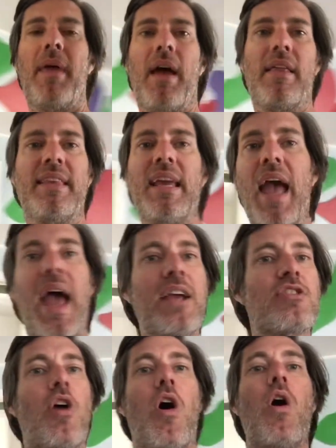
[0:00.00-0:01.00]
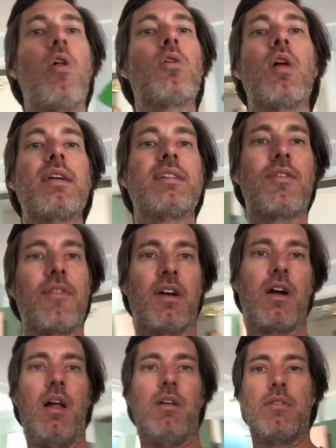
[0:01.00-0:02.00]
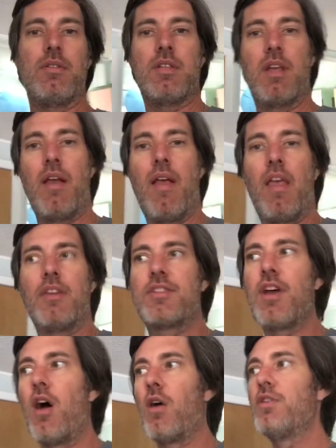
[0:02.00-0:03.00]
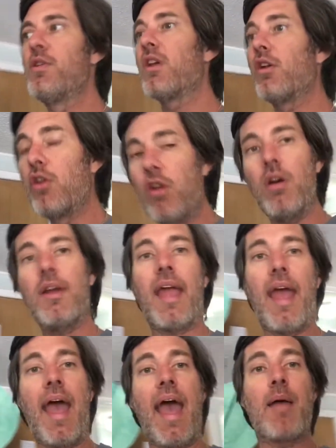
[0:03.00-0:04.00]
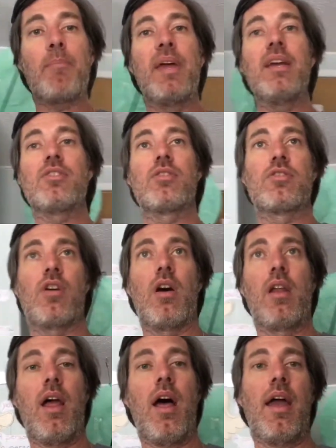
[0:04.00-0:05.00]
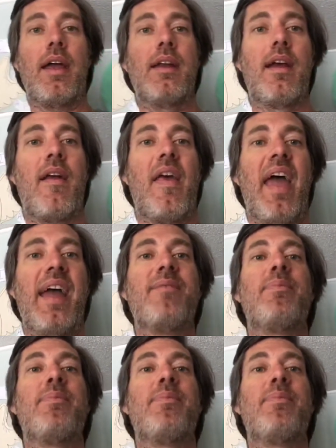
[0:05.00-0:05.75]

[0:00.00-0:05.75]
The eggs all look like different colors. So you can look at pictures online and